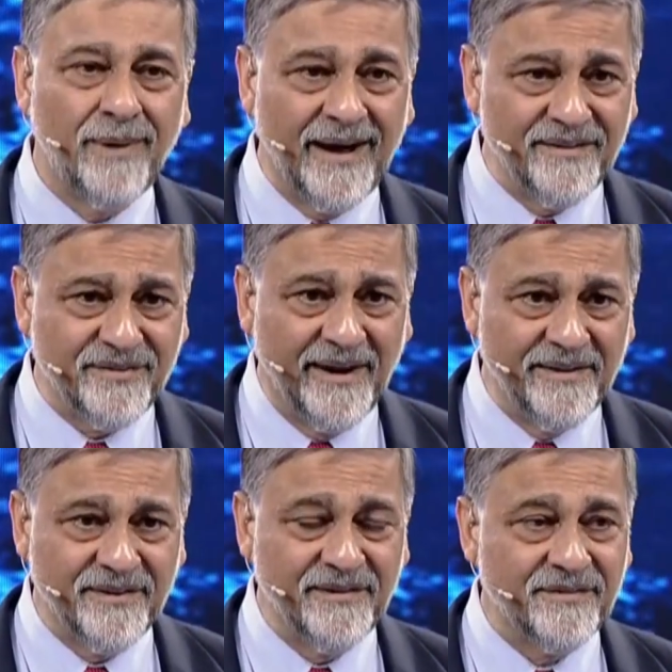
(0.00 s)

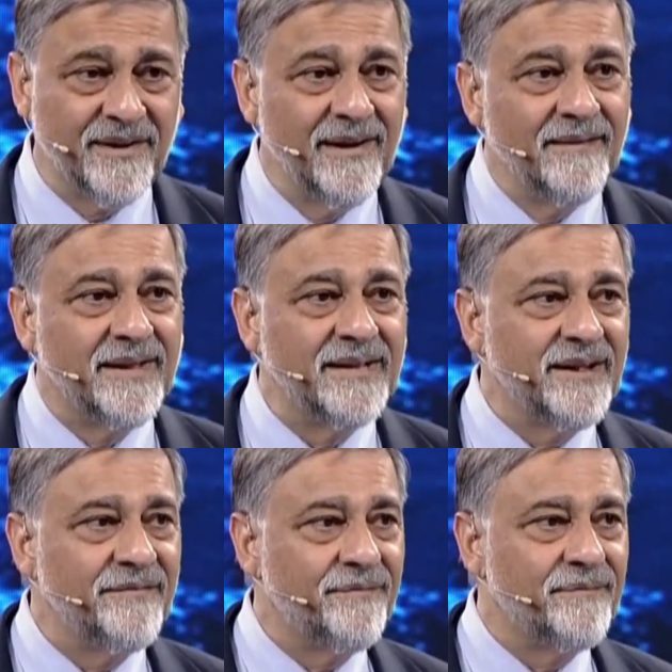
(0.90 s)
Biosciences that
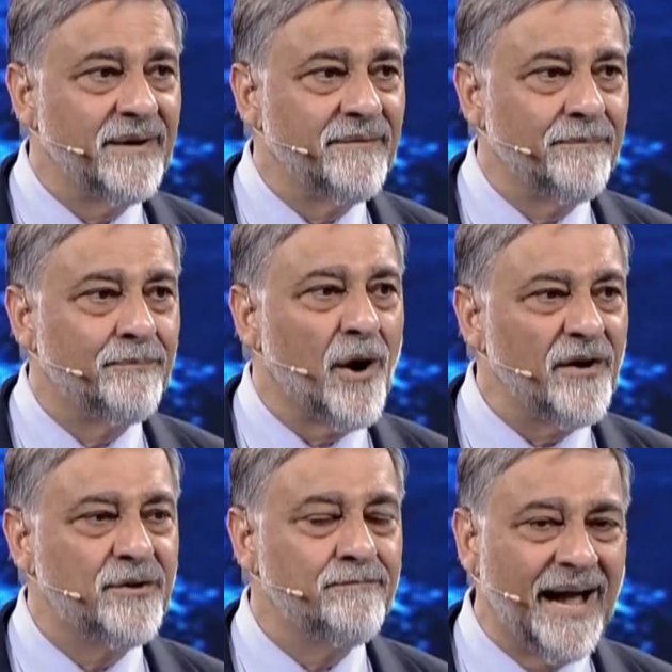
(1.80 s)
they've
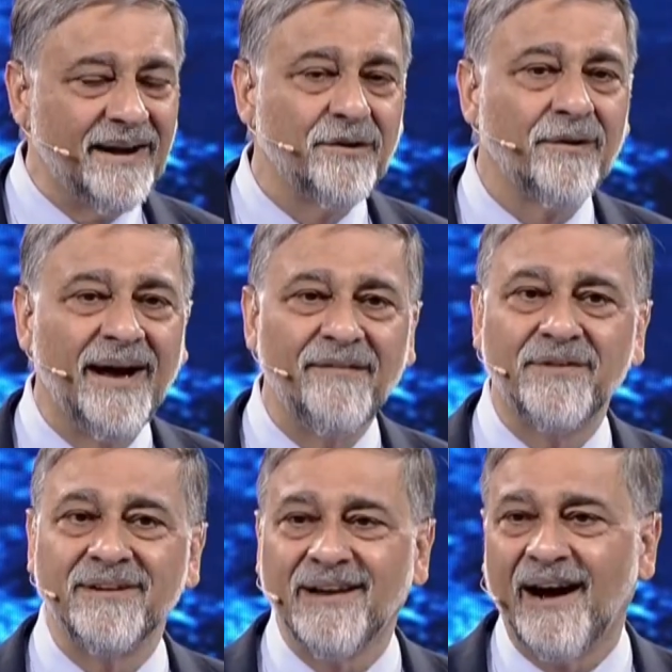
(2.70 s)
brought back to life
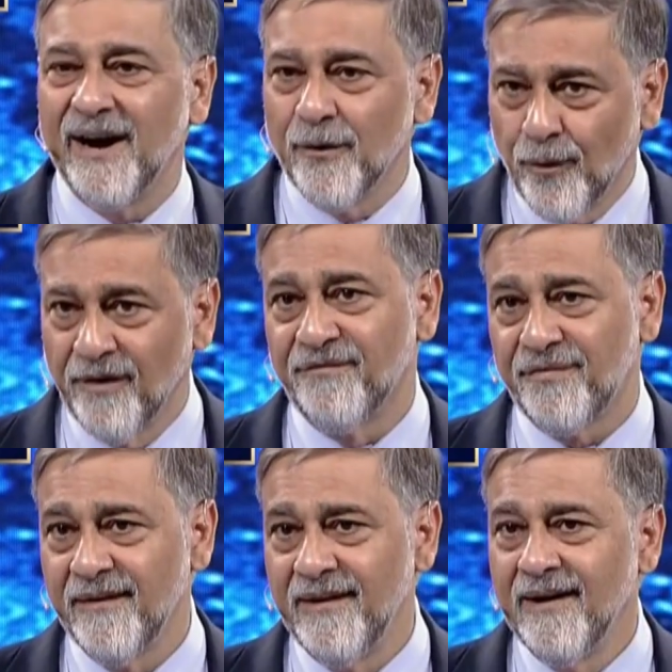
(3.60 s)
the dire wolf.
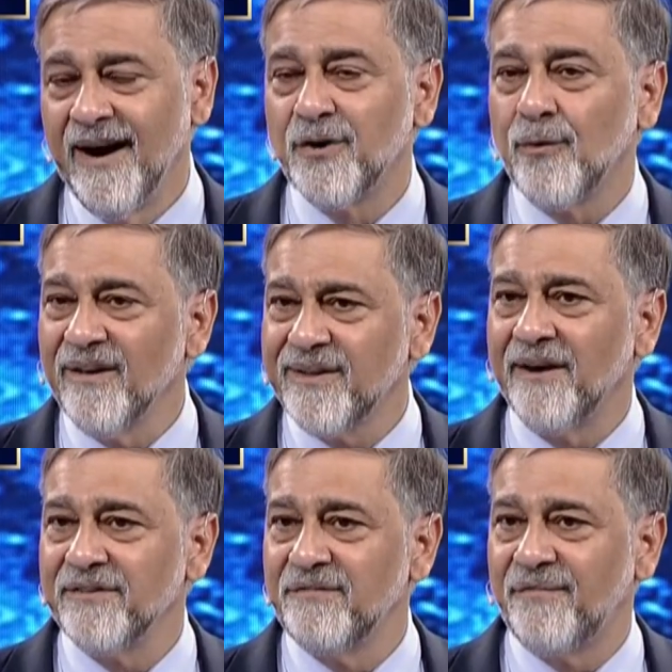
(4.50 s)
A
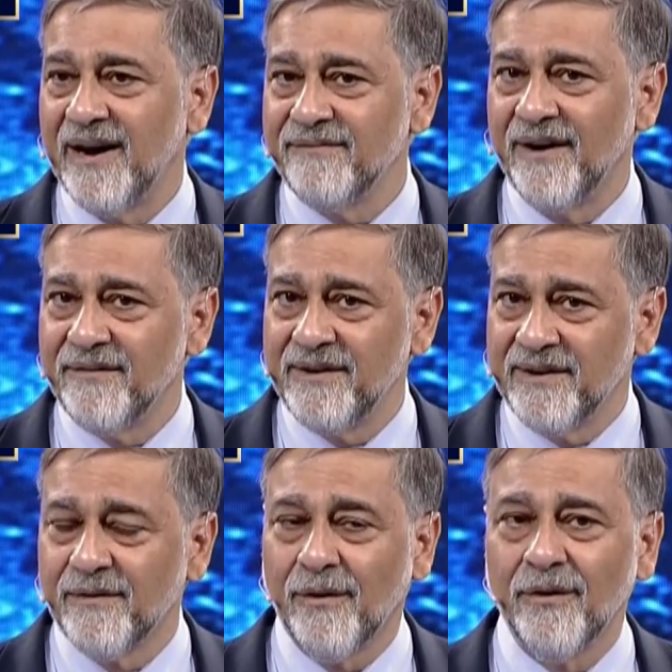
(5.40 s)

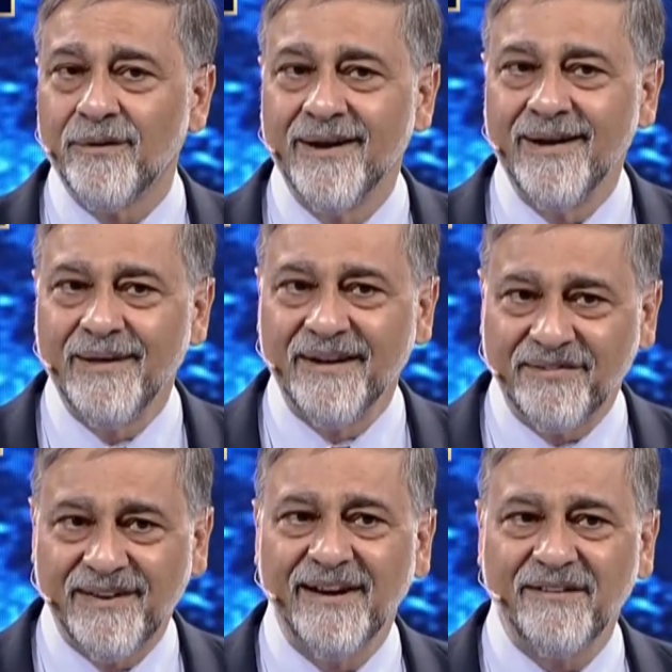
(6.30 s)
12,500-year-old
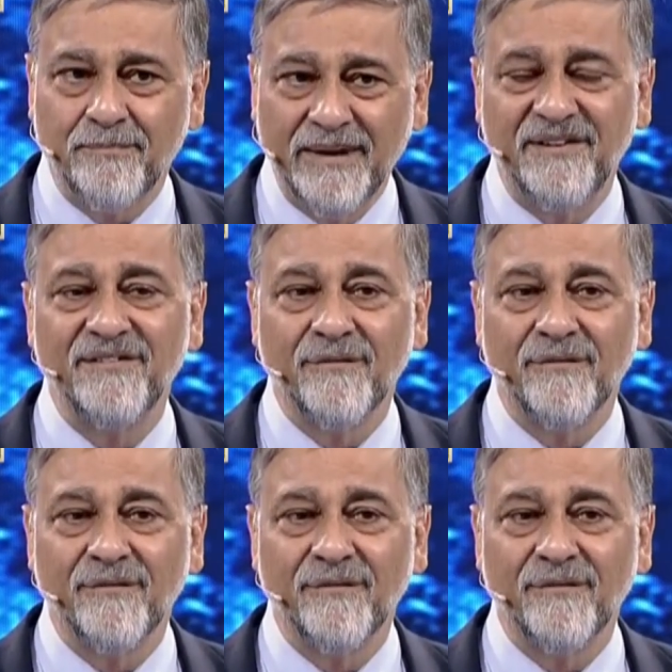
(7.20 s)
extinct species